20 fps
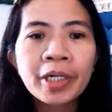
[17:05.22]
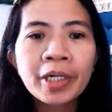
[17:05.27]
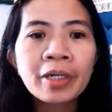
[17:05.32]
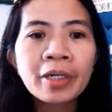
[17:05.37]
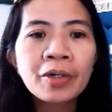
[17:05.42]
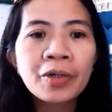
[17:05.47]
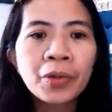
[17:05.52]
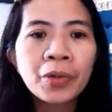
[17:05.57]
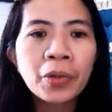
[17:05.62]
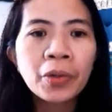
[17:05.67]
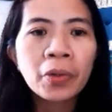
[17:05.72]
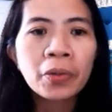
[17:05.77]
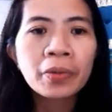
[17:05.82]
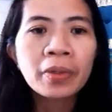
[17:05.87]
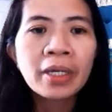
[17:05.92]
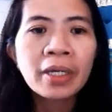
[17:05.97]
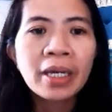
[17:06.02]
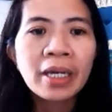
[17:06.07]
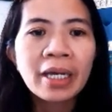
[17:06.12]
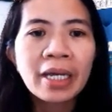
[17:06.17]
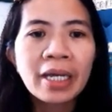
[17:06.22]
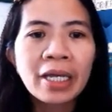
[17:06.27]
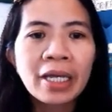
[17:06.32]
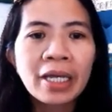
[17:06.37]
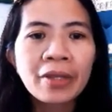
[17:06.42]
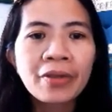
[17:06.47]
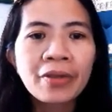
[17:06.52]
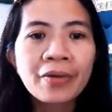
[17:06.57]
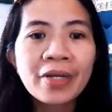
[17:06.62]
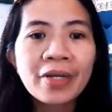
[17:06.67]
row in
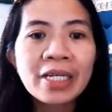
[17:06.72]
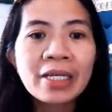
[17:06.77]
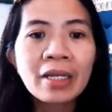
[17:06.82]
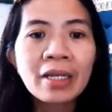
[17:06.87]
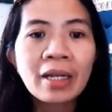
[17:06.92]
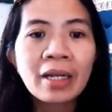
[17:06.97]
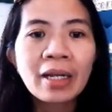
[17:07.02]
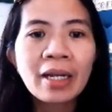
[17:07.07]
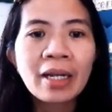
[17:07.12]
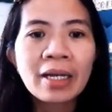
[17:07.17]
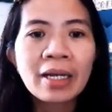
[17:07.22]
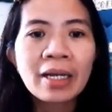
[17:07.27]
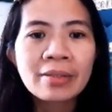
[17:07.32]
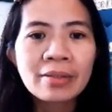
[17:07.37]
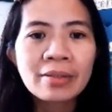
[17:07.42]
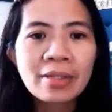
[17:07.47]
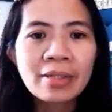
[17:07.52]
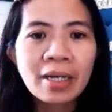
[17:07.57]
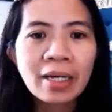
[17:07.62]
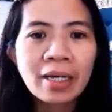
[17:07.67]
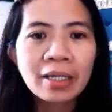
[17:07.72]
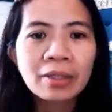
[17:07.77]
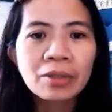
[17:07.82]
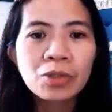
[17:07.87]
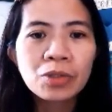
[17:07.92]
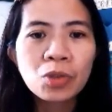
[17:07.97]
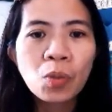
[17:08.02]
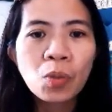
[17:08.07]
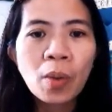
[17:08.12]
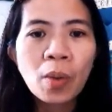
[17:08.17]
3 less than
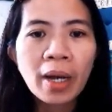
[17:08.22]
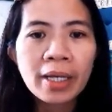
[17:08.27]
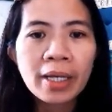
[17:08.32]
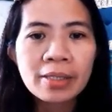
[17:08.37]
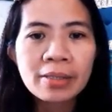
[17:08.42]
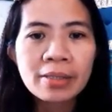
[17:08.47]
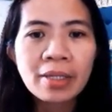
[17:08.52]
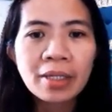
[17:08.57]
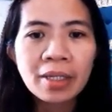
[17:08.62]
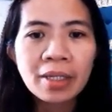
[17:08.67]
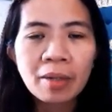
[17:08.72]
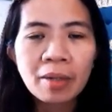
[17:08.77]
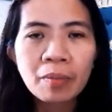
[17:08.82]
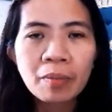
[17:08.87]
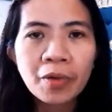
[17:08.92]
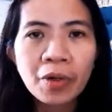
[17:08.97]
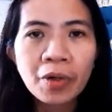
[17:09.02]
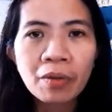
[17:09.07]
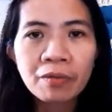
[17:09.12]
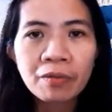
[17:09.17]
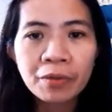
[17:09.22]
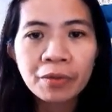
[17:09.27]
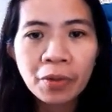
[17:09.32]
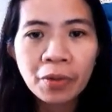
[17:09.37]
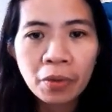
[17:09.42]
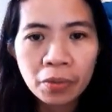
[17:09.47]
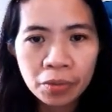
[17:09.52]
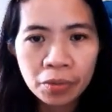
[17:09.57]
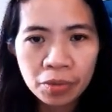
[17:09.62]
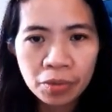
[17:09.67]
twice the number of
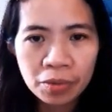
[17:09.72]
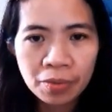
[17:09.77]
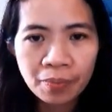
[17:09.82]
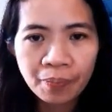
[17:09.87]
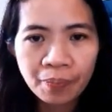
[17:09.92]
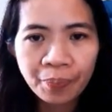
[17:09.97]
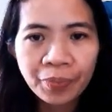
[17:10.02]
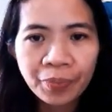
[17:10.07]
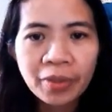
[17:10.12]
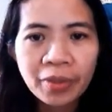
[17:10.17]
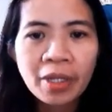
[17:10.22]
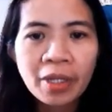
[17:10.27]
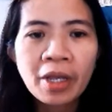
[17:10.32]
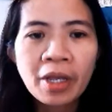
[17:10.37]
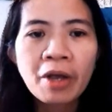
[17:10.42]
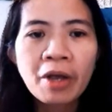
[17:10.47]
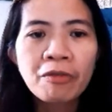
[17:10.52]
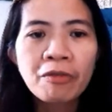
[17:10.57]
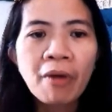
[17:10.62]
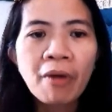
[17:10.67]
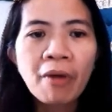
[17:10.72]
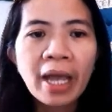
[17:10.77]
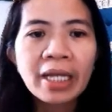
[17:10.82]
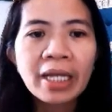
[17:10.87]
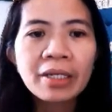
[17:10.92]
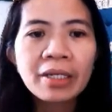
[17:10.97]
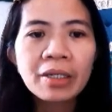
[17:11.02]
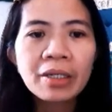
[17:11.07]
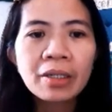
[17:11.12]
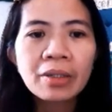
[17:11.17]
rows. Find
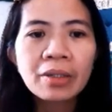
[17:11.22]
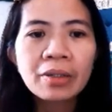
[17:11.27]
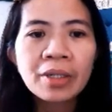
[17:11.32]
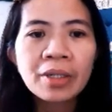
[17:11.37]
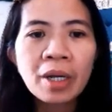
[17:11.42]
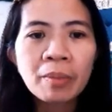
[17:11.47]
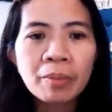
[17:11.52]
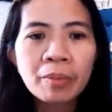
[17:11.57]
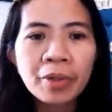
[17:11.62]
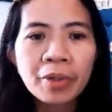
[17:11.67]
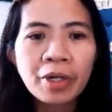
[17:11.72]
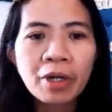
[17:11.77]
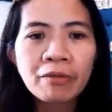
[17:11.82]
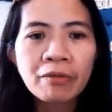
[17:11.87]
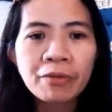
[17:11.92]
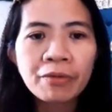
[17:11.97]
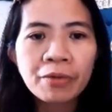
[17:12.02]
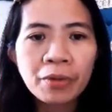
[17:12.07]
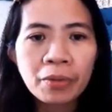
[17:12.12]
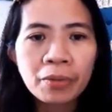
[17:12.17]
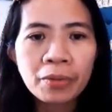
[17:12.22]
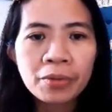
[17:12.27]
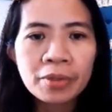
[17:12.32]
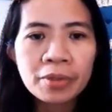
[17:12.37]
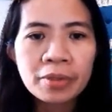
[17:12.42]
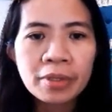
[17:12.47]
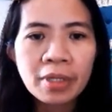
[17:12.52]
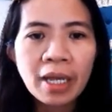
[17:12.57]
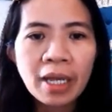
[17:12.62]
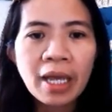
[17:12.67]
the number of rows
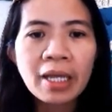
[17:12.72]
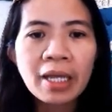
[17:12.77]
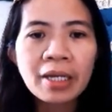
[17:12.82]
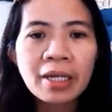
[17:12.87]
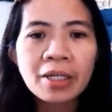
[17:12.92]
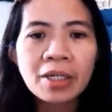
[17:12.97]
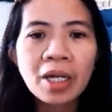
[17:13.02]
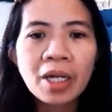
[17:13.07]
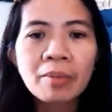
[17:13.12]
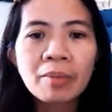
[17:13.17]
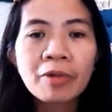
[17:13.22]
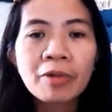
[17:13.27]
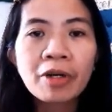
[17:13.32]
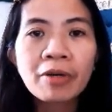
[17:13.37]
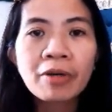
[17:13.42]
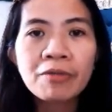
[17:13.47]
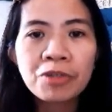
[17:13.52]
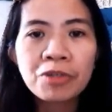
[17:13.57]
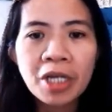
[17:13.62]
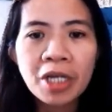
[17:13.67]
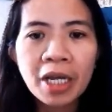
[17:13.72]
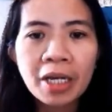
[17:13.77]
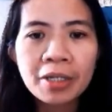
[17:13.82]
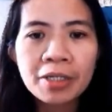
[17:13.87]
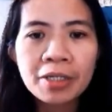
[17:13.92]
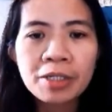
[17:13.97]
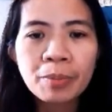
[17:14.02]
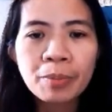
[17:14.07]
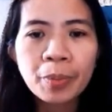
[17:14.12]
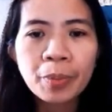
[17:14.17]
and the number of chairs
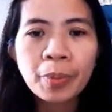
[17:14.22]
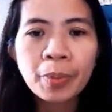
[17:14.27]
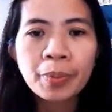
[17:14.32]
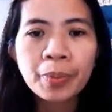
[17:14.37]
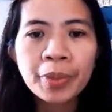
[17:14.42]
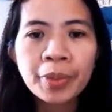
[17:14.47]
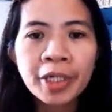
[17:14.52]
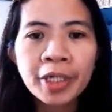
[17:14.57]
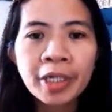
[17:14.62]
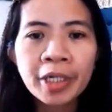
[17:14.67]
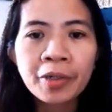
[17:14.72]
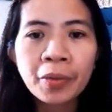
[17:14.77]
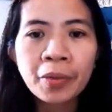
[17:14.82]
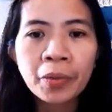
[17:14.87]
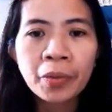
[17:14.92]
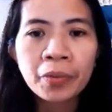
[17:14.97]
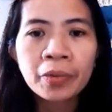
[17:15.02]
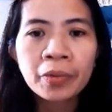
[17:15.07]
per row